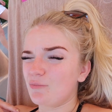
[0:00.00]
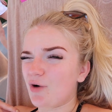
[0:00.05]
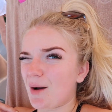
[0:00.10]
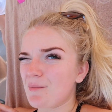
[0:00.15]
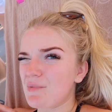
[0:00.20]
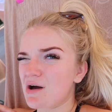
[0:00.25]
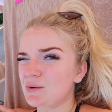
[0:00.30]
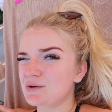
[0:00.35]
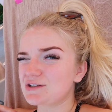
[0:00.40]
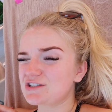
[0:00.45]

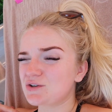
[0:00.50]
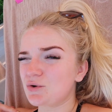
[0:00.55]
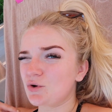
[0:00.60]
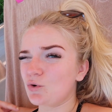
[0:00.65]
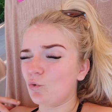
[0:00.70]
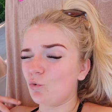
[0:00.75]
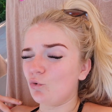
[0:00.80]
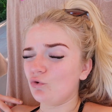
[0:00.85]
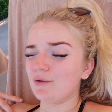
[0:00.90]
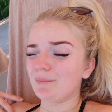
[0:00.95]
Primark is
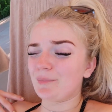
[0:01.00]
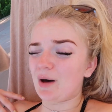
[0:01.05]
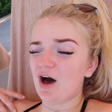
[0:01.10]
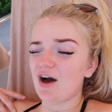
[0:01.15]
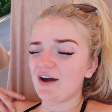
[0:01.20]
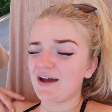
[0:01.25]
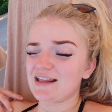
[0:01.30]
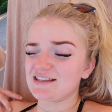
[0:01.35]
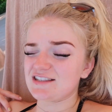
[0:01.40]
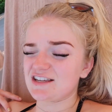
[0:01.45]
doing all the
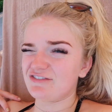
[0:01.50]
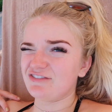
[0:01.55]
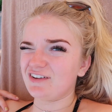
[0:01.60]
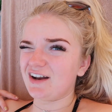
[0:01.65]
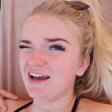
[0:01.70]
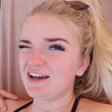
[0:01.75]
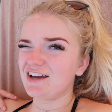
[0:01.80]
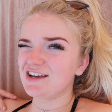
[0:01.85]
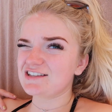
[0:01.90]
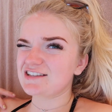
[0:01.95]
bargains. I
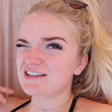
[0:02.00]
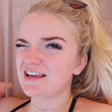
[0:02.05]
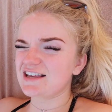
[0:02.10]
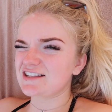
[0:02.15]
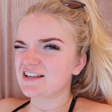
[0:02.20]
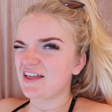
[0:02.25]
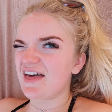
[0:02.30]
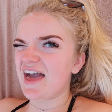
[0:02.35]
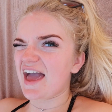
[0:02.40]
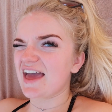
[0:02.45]
feel like because
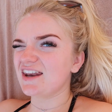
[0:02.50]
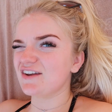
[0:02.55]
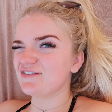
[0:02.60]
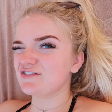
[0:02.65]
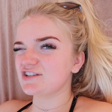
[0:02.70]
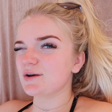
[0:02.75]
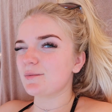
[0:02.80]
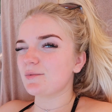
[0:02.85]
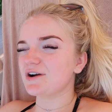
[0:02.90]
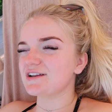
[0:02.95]
it's at the end
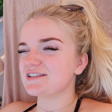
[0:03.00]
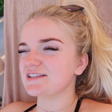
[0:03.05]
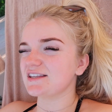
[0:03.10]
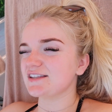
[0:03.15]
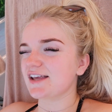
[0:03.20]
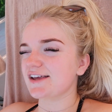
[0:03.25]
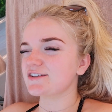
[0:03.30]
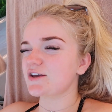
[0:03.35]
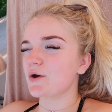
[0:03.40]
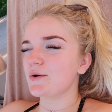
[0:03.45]
of summer, isn't it?
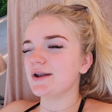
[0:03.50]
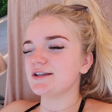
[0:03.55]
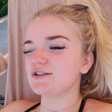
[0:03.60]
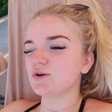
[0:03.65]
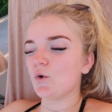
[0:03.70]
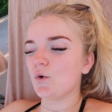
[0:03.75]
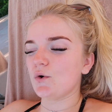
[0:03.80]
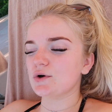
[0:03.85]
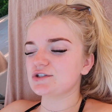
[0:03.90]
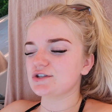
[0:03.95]
It's like going
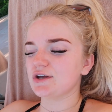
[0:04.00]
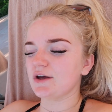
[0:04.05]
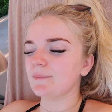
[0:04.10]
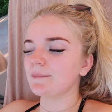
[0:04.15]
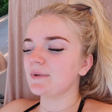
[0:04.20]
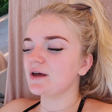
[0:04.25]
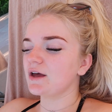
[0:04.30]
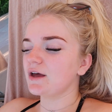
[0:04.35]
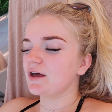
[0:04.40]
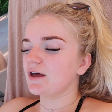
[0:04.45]
into
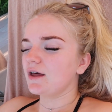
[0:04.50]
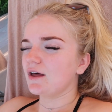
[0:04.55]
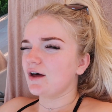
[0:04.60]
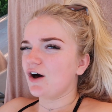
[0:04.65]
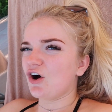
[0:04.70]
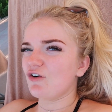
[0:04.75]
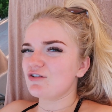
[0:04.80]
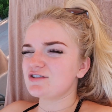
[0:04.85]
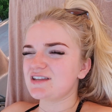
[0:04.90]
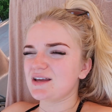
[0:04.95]
autumn.
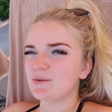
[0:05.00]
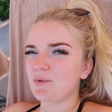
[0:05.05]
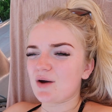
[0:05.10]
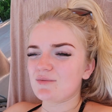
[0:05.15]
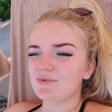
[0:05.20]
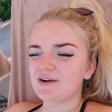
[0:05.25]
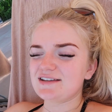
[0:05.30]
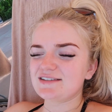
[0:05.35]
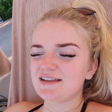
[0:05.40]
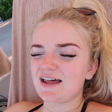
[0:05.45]
Obviously, they
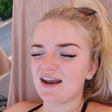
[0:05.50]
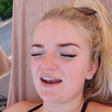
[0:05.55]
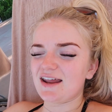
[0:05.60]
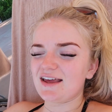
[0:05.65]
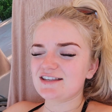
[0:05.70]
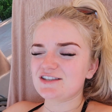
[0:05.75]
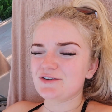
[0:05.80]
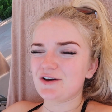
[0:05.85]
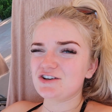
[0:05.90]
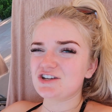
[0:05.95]
weren't really selling
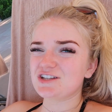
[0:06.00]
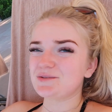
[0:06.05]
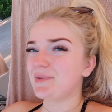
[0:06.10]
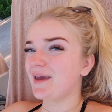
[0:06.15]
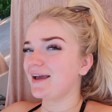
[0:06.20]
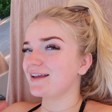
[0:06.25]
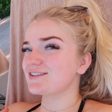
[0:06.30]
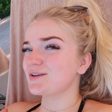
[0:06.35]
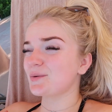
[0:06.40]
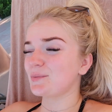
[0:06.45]
it, so I just
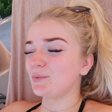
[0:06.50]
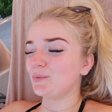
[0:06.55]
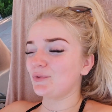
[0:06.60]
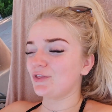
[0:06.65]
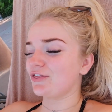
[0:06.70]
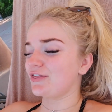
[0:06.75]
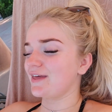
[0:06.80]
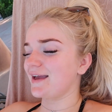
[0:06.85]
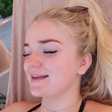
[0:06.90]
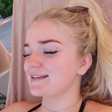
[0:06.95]
picked up all
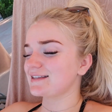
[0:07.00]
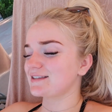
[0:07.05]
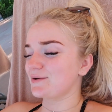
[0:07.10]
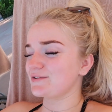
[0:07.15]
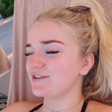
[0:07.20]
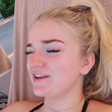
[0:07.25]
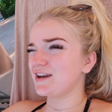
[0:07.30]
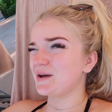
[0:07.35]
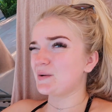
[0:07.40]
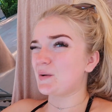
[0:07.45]
the things. So I
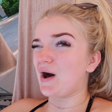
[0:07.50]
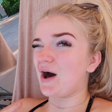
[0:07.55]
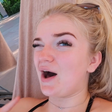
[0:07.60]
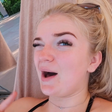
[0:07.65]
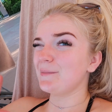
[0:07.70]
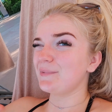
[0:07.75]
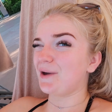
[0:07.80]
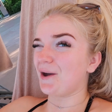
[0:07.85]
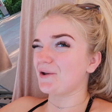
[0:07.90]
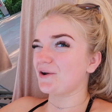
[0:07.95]
was like, you know what?
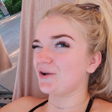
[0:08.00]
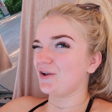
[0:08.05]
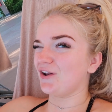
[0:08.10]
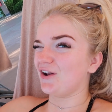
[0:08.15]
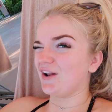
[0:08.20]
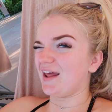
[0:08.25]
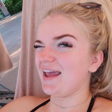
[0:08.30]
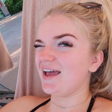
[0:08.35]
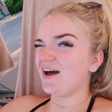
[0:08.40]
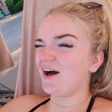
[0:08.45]
I'm going on
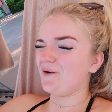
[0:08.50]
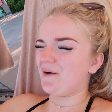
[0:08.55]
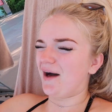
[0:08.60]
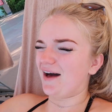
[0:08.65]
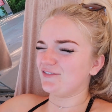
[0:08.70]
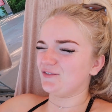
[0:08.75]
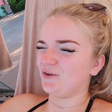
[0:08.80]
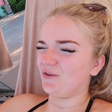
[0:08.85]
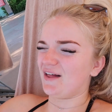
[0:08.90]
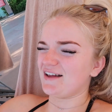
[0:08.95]
holiday. I'll
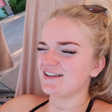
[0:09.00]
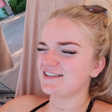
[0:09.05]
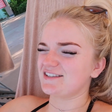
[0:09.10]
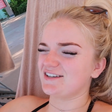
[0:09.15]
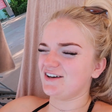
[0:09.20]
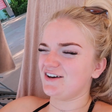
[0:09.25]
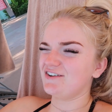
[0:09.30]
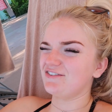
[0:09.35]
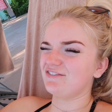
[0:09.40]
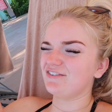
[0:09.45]
have all that
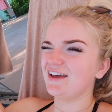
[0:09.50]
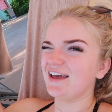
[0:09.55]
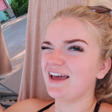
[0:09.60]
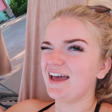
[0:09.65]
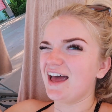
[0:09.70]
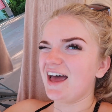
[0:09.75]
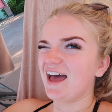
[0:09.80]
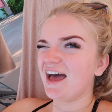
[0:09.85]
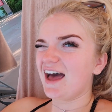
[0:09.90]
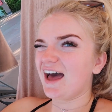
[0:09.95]

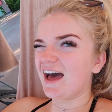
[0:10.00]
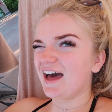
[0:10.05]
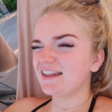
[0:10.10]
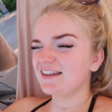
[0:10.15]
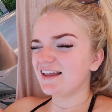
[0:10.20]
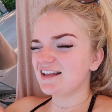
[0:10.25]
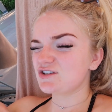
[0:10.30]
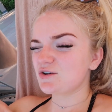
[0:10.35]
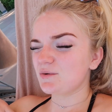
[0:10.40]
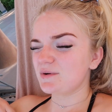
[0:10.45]
stuff.
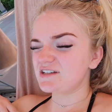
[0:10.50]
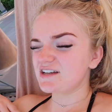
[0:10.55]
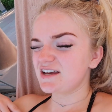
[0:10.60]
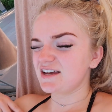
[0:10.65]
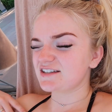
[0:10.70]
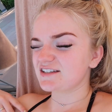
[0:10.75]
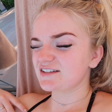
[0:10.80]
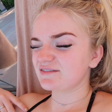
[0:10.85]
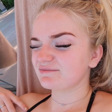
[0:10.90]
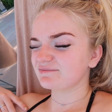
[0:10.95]
And that's what we
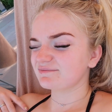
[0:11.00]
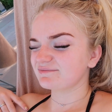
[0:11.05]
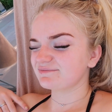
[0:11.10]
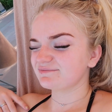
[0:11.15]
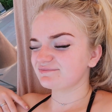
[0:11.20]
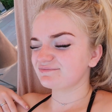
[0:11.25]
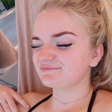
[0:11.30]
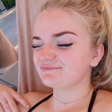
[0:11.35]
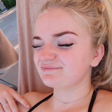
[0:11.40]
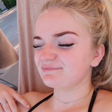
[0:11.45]
did.
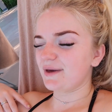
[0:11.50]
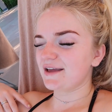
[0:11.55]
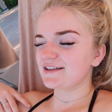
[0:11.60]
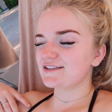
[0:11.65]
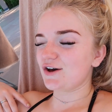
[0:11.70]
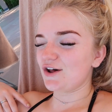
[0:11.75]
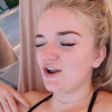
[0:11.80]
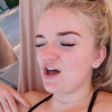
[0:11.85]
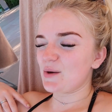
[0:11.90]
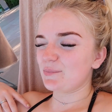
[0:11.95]
Picked
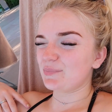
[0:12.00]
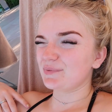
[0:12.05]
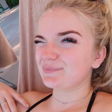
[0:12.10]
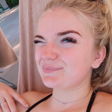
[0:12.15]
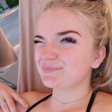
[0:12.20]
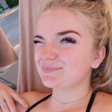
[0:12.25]
it all up.